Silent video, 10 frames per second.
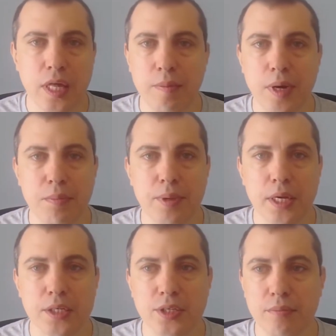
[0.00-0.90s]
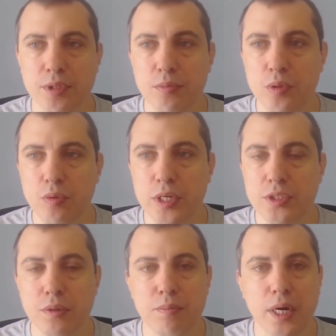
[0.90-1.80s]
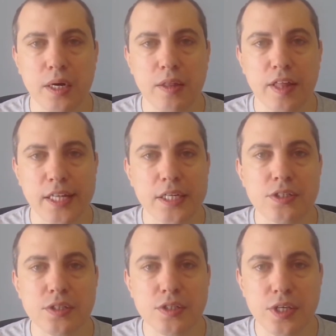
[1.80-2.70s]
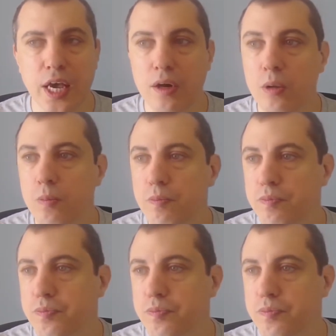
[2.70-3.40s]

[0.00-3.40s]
that might be an acceptable risk. But that doesn't scale.